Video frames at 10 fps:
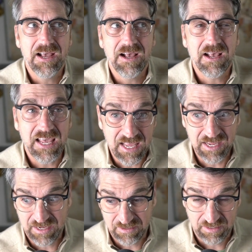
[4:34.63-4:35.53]

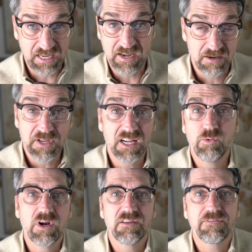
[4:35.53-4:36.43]
he ended up getting one
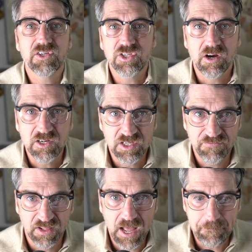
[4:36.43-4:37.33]
of the first cars off the
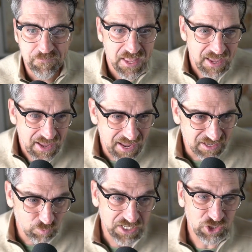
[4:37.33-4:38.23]
lot. And
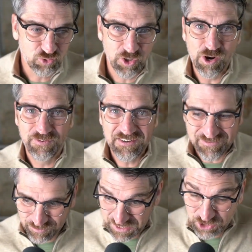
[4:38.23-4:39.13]
when he drove it
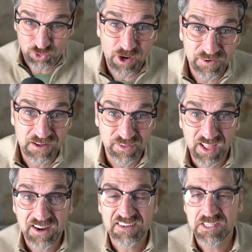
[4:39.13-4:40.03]
off the
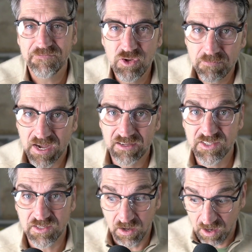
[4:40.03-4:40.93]
lot, just a few miles
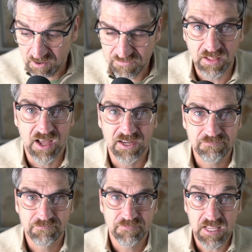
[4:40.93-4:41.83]
off the lot,
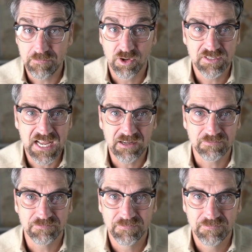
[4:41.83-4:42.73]
it broke down.
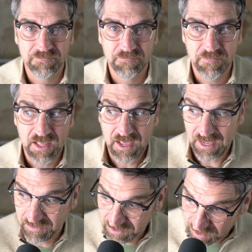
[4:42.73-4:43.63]

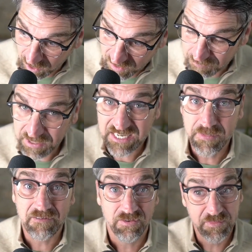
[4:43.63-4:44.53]
And the car that picked him
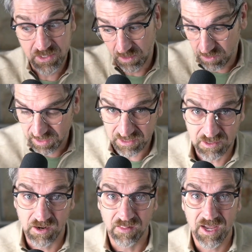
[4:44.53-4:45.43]
up from the DeLorean
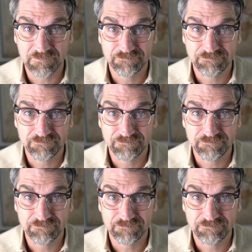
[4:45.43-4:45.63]
car lot